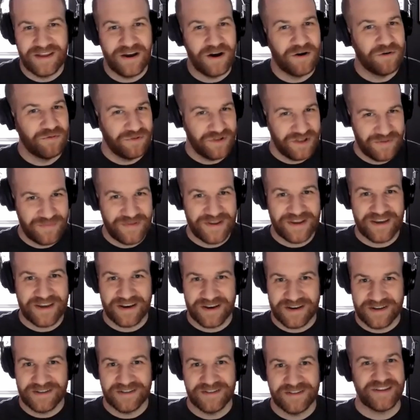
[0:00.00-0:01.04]
Only
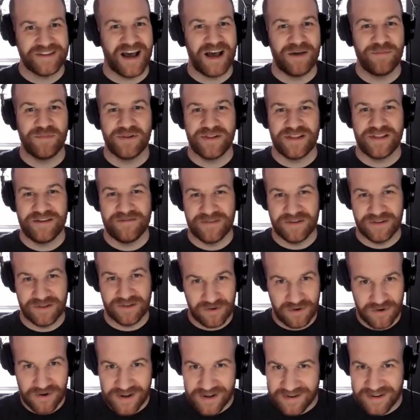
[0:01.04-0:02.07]
because I believe in
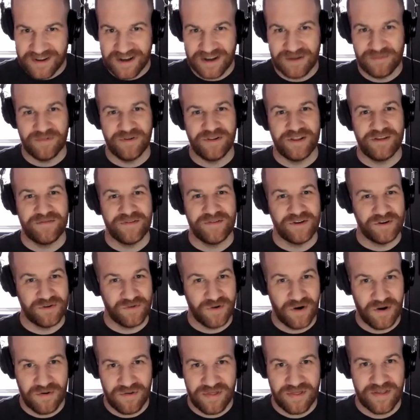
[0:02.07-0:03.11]
learning, I believe in
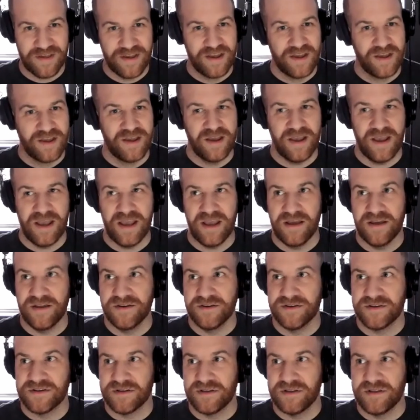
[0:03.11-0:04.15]
growth,
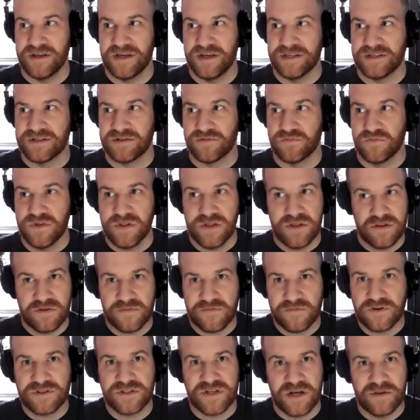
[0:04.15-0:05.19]
and it's really the
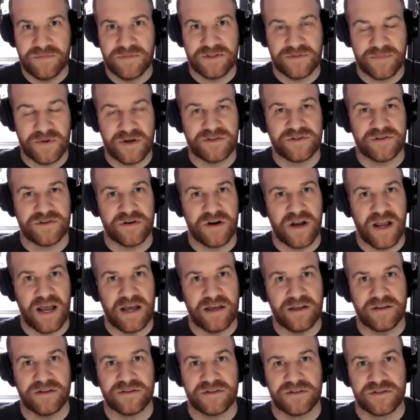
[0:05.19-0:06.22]
first time a sponsor
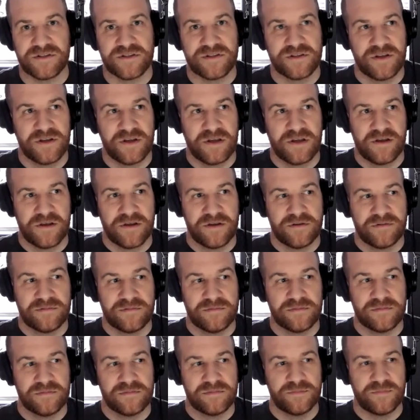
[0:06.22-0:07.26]
has
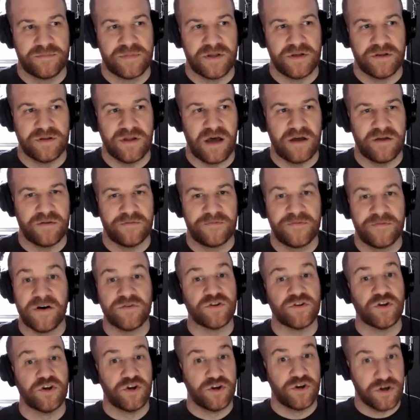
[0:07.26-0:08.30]

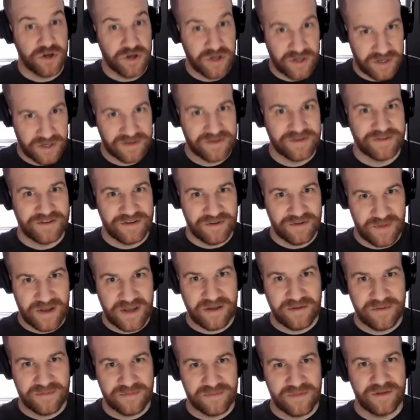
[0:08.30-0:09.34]
felt good to
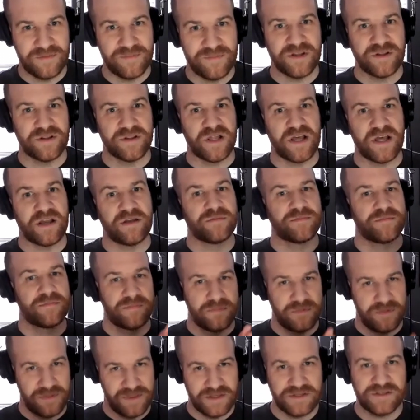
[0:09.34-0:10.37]
me, being like,
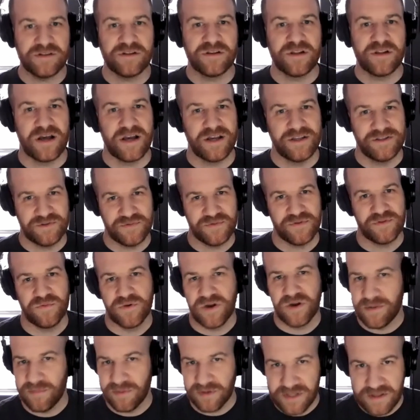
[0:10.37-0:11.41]
this aligns with
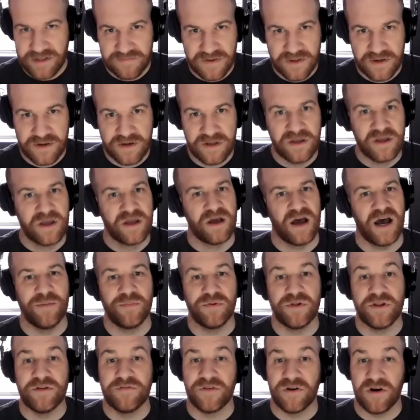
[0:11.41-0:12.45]
what I believe in. I
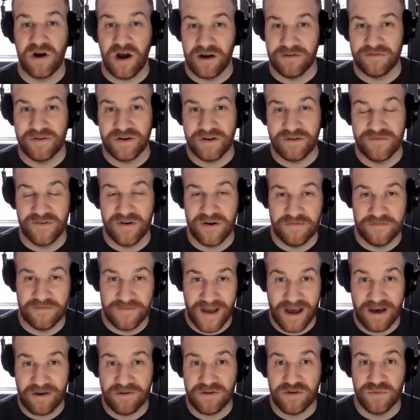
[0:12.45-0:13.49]
believe they're offering a very
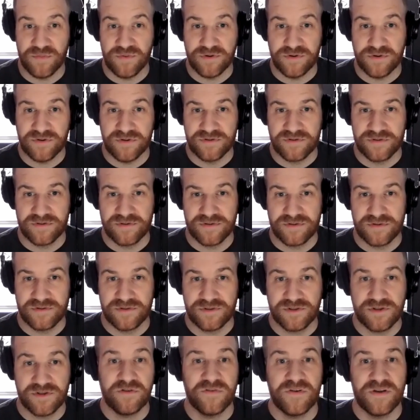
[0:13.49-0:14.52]
valuable
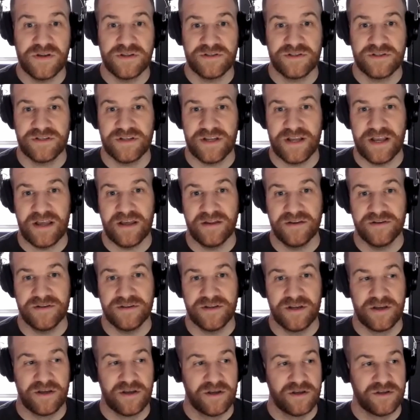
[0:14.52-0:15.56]
service, and
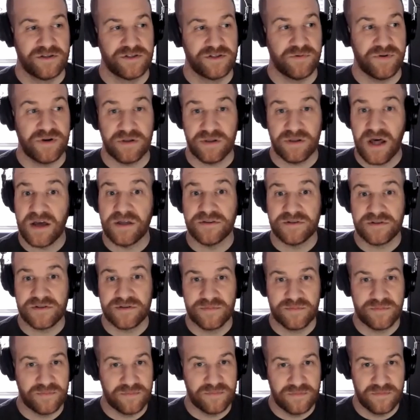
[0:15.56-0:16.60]
so it
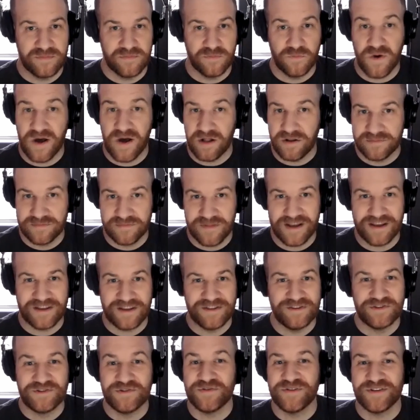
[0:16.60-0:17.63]
aligns. Well, I
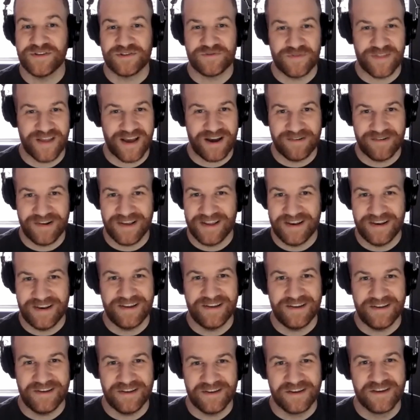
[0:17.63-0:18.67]
can do this without
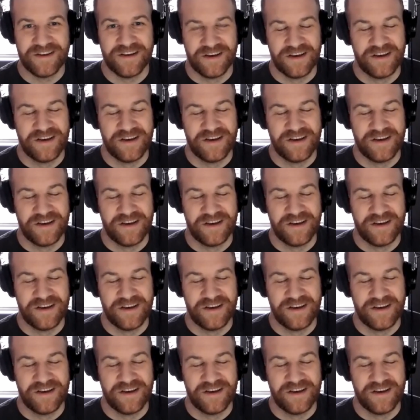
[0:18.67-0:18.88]
any